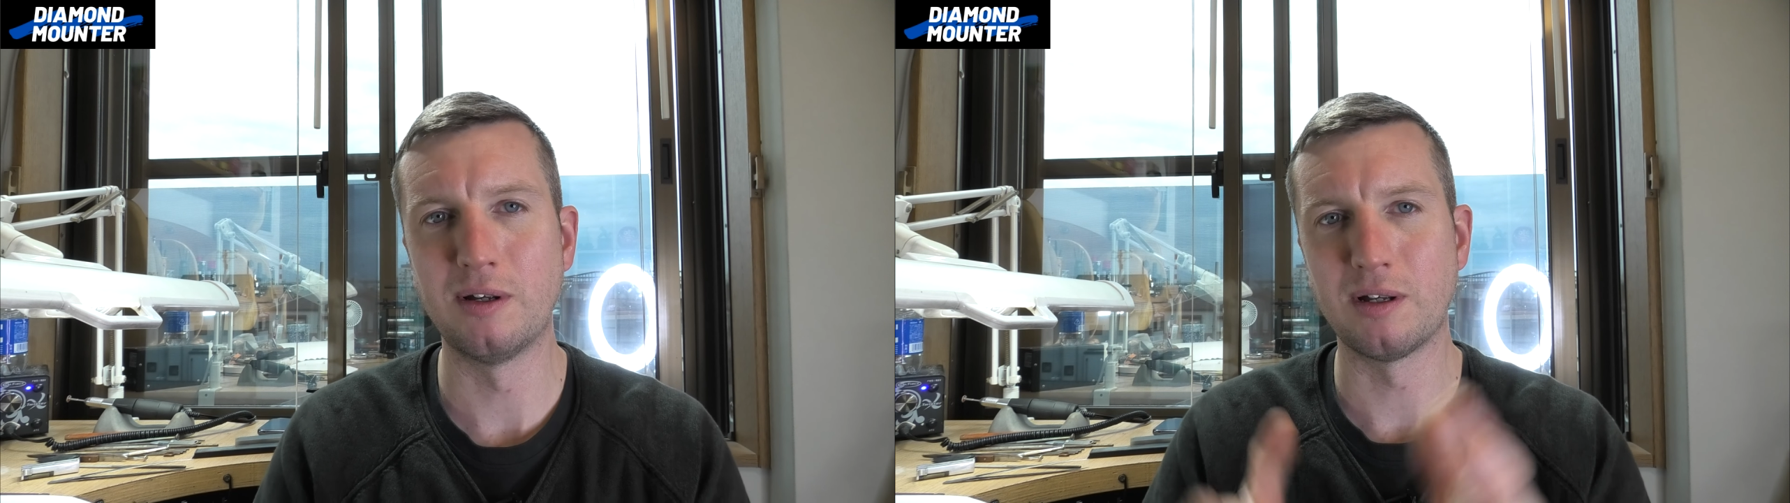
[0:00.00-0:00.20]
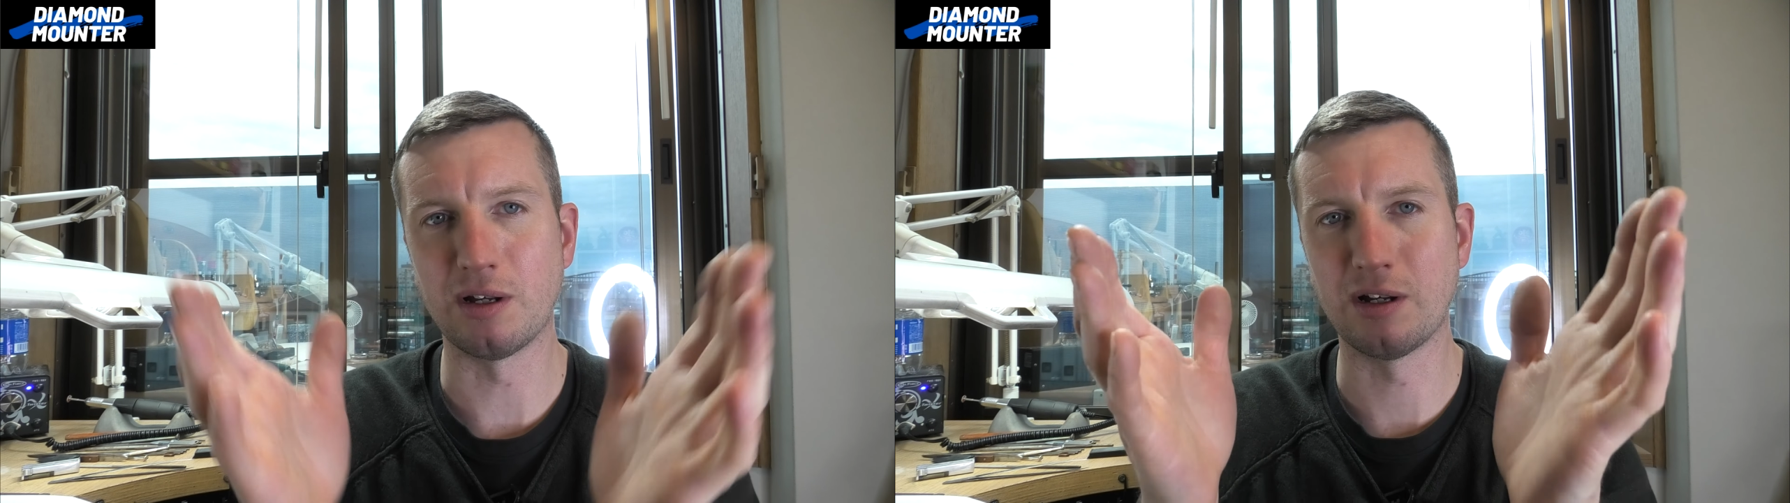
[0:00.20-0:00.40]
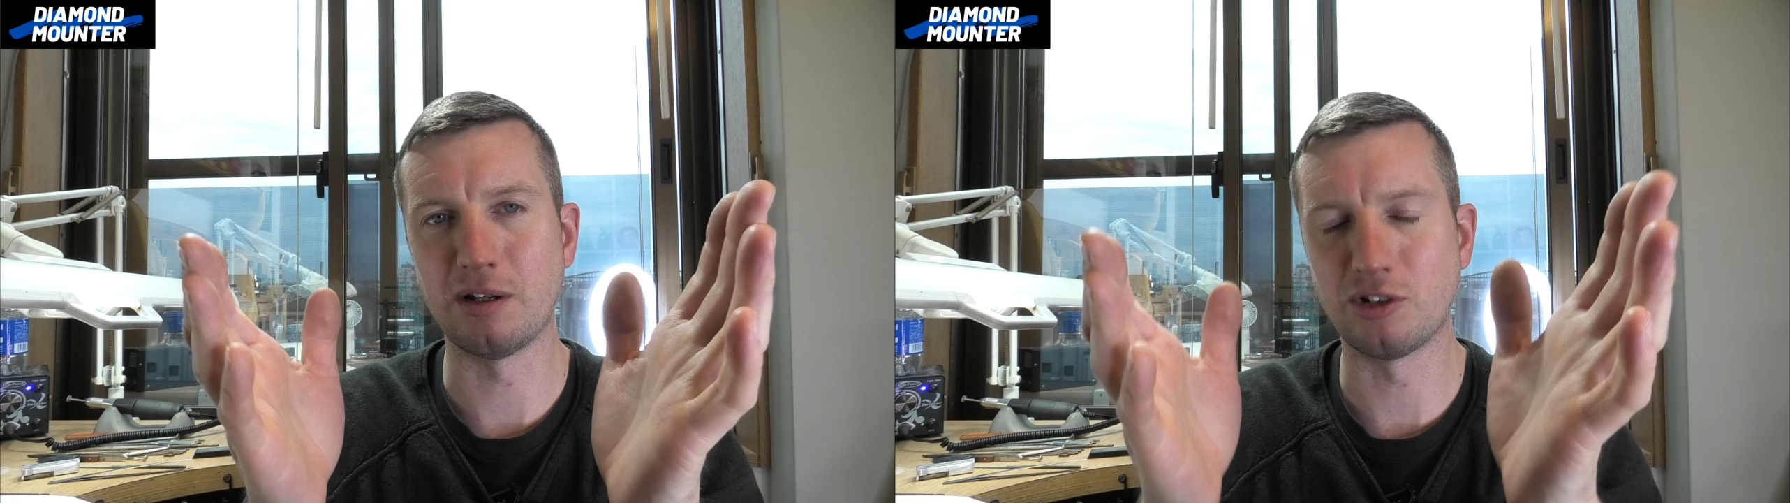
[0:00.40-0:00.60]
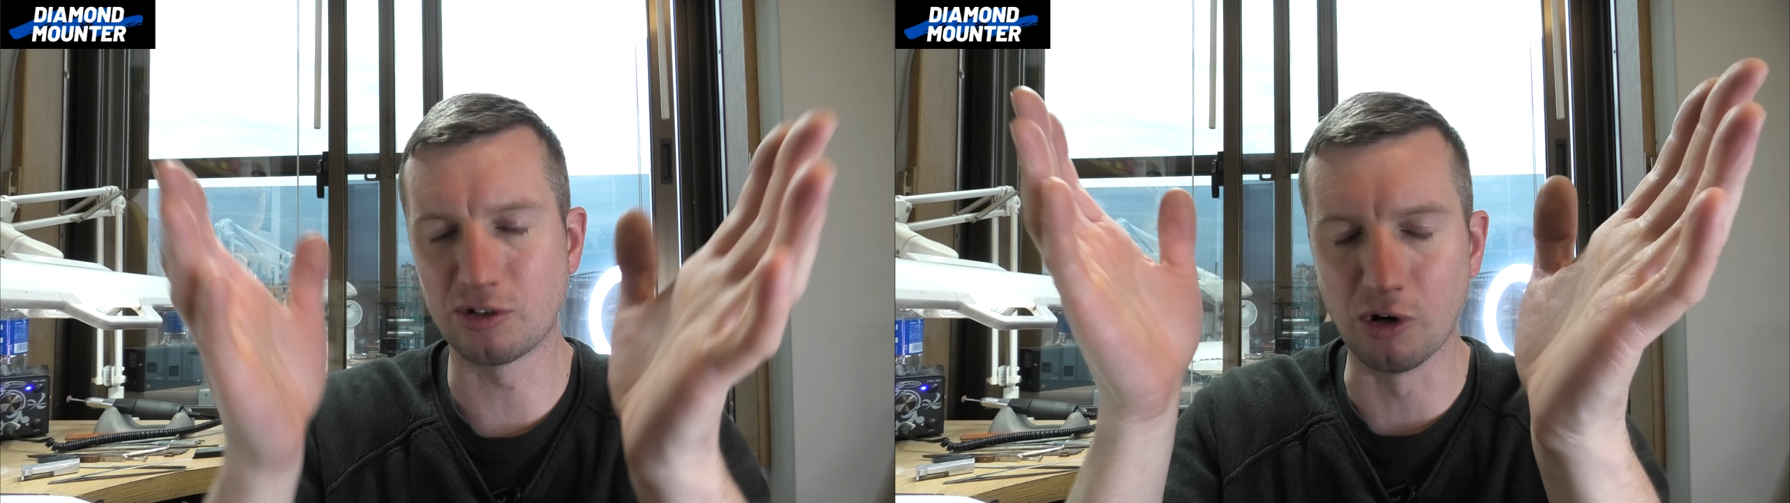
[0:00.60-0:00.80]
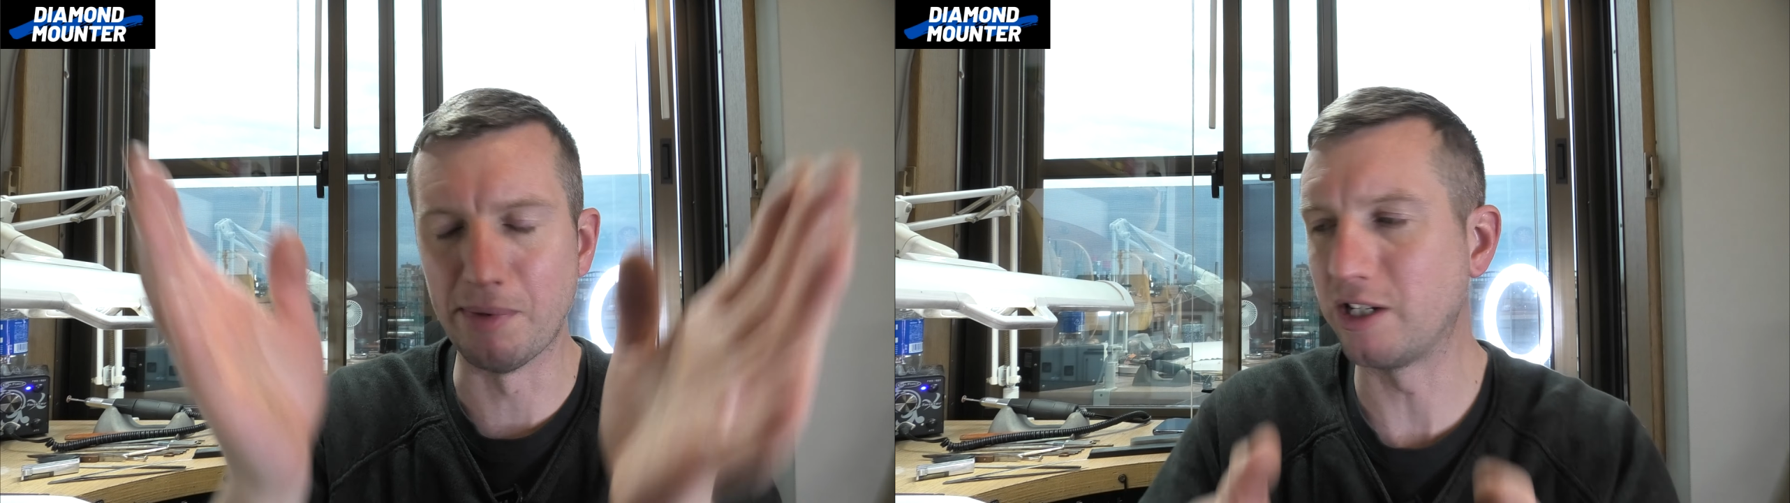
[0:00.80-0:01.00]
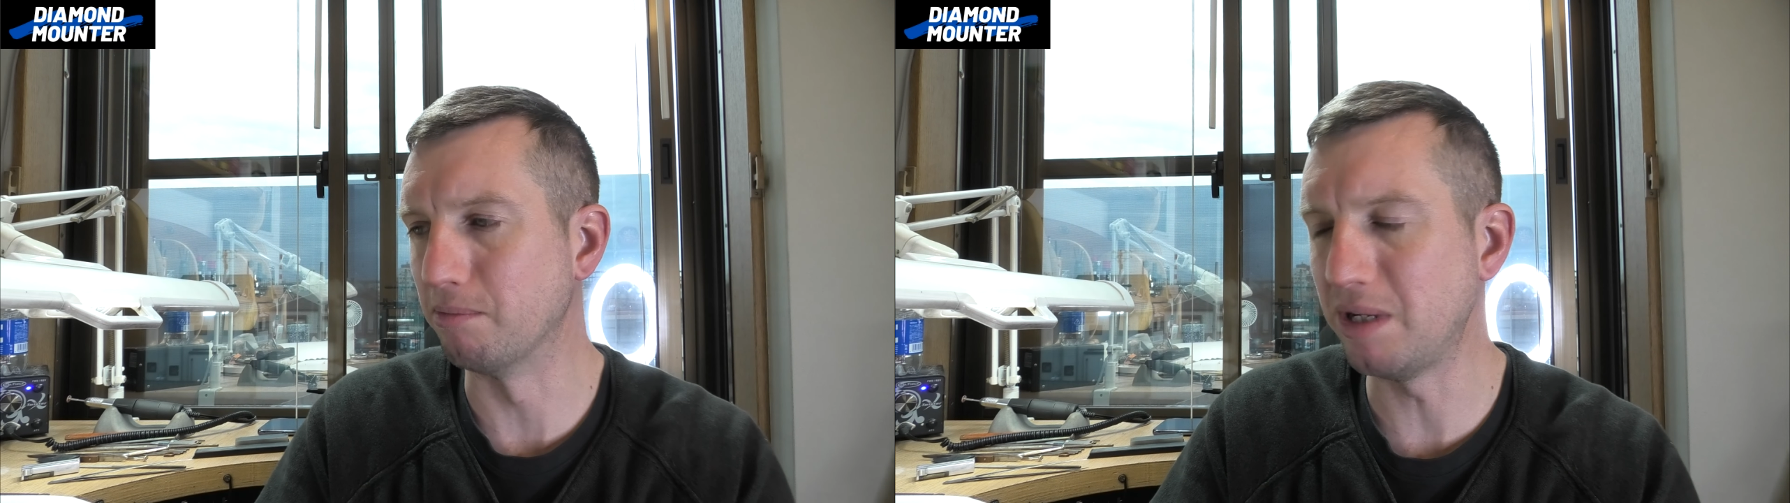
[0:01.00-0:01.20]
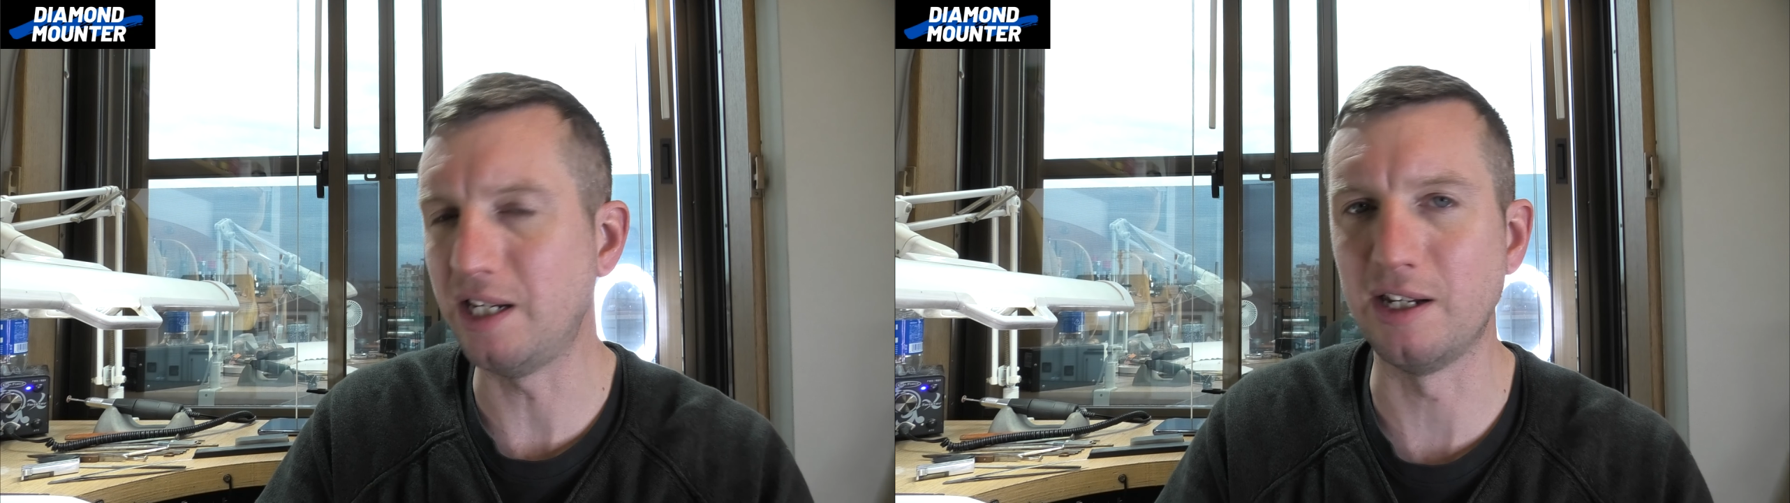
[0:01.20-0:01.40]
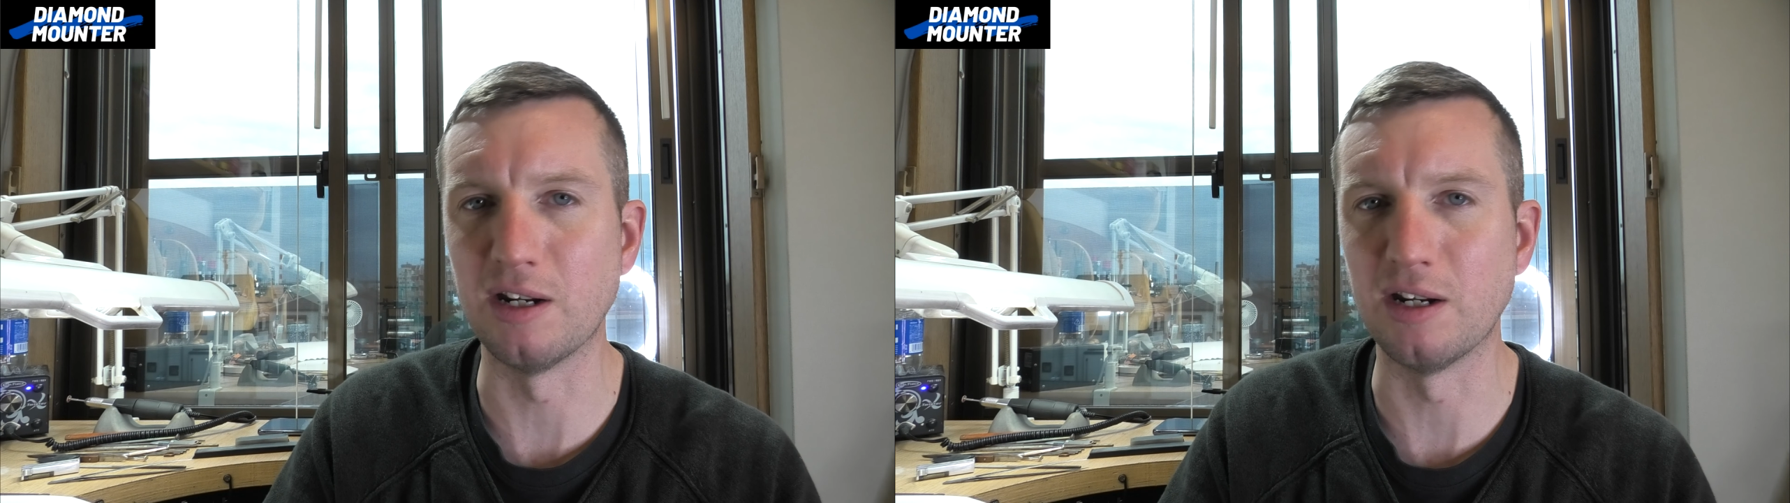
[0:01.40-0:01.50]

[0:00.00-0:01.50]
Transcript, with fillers: Uh, just got to make them meaty